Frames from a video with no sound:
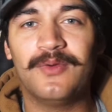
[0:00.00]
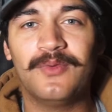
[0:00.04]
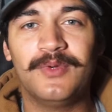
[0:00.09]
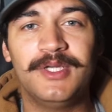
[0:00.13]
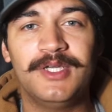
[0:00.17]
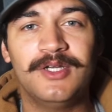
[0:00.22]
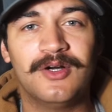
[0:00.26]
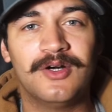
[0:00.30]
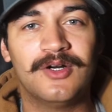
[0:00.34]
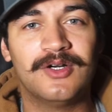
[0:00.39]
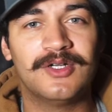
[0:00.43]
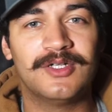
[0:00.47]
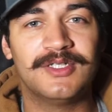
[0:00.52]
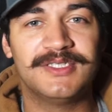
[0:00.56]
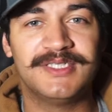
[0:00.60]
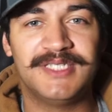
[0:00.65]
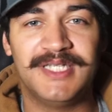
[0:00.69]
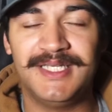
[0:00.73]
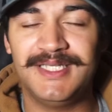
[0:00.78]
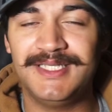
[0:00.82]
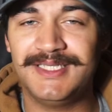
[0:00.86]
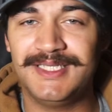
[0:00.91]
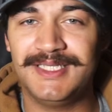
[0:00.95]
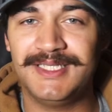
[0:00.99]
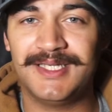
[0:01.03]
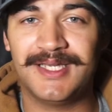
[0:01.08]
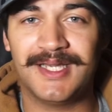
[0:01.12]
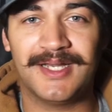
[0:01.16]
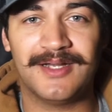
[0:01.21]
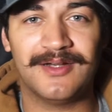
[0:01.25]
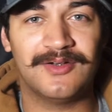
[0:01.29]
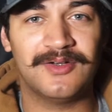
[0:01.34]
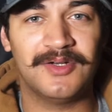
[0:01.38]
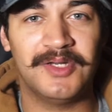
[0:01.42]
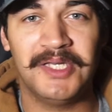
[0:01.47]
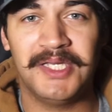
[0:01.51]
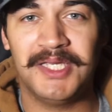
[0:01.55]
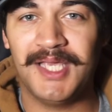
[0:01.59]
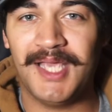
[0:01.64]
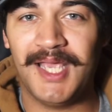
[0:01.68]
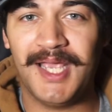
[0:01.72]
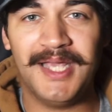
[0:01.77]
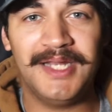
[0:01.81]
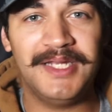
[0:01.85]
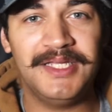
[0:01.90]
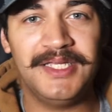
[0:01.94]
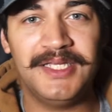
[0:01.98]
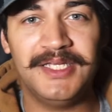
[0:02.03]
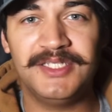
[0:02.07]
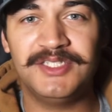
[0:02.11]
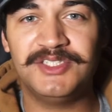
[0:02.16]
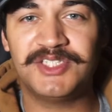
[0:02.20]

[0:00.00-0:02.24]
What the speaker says: we are taking out any